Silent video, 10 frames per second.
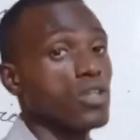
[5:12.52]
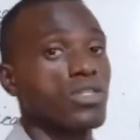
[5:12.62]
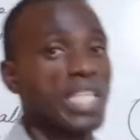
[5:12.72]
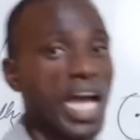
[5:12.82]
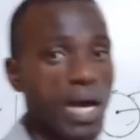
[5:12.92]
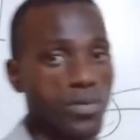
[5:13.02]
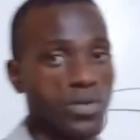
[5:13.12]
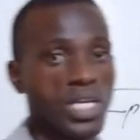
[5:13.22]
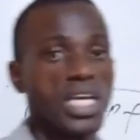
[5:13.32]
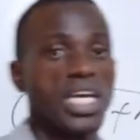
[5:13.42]
does that
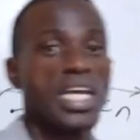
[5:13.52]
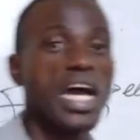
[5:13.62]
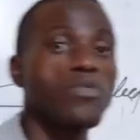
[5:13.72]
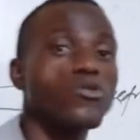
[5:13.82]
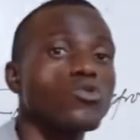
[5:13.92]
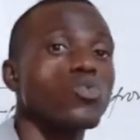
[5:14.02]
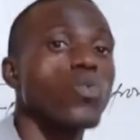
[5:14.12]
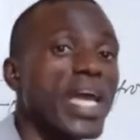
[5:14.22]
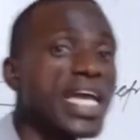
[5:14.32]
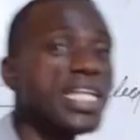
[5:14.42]
happen? It happens
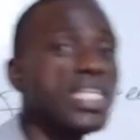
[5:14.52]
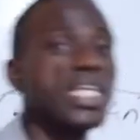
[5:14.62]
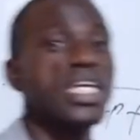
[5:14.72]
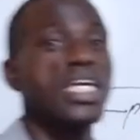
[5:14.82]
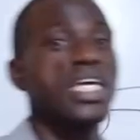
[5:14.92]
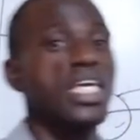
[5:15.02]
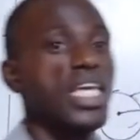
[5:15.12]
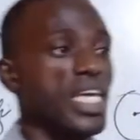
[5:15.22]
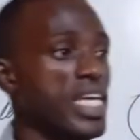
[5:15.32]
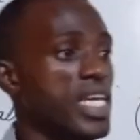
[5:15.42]
when
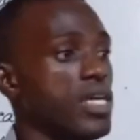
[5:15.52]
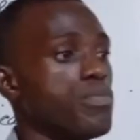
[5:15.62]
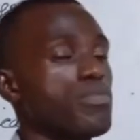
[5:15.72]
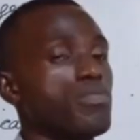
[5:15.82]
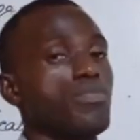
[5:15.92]
a,